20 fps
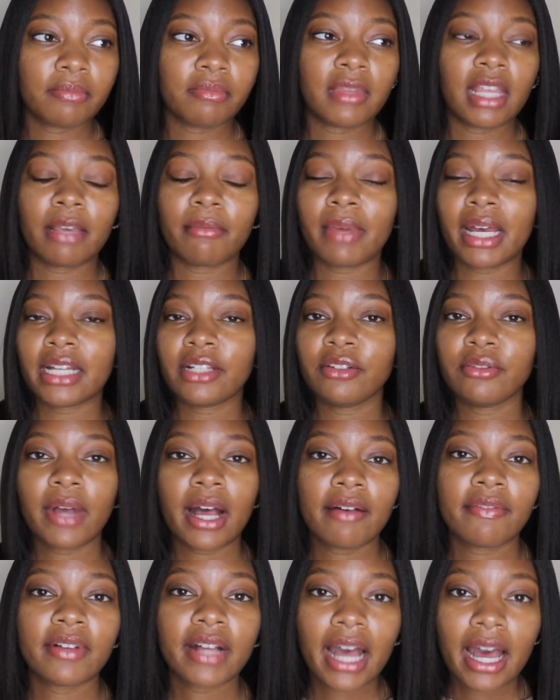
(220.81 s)
They might do
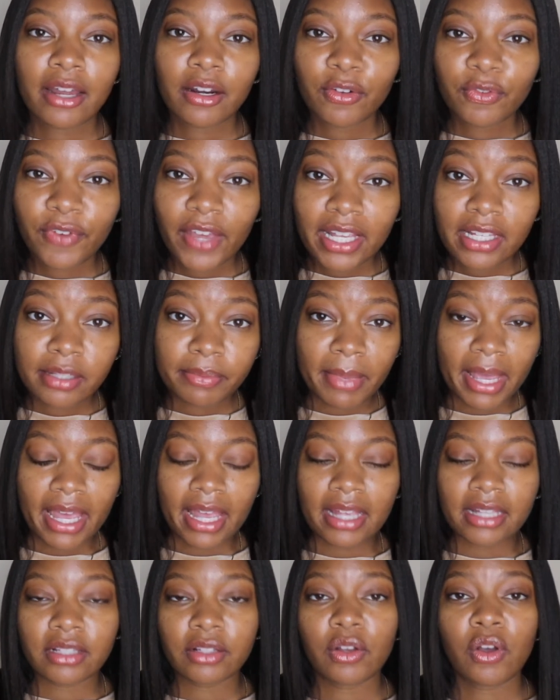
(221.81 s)
avocado face
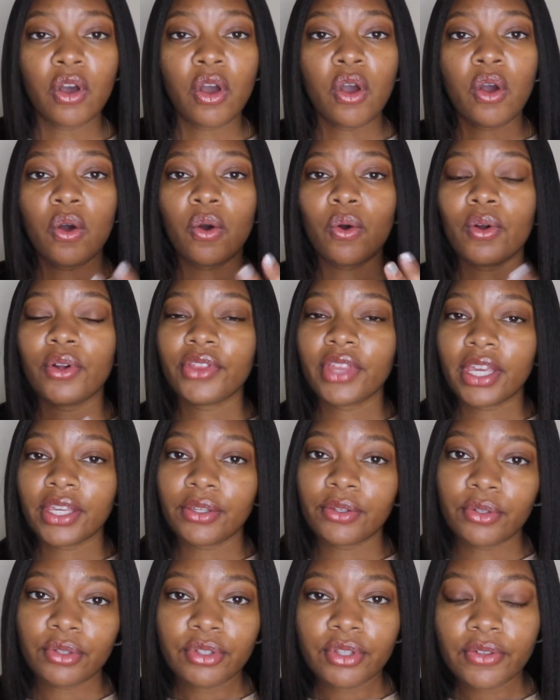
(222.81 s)
mask or they
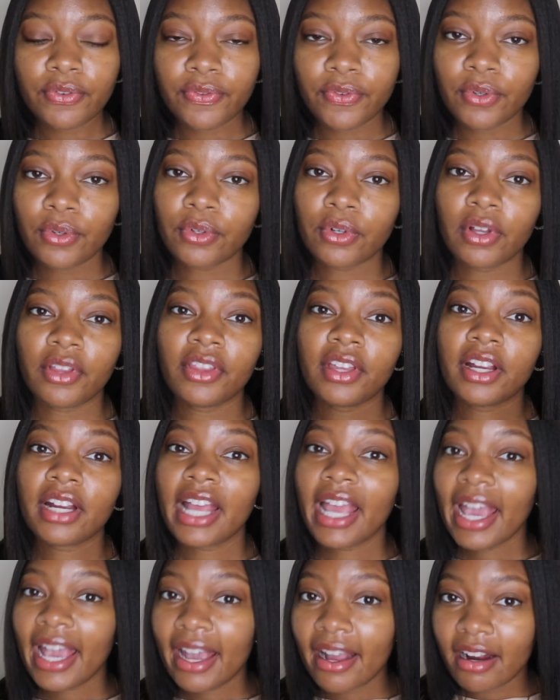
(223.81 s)
use the food on their
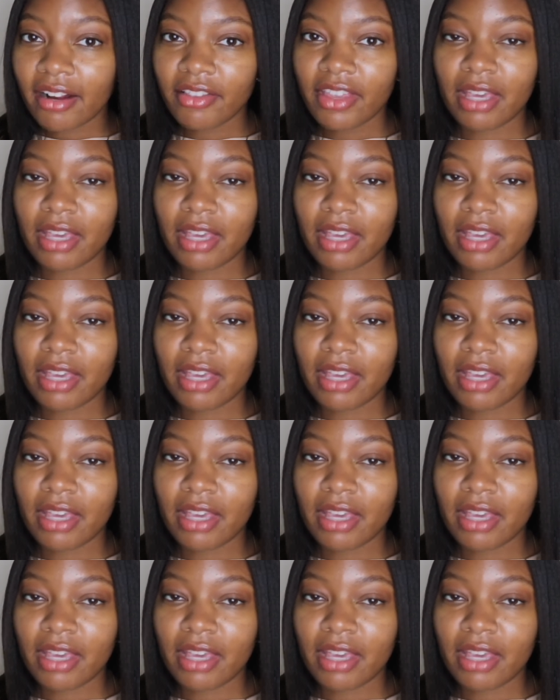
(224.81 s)
hair.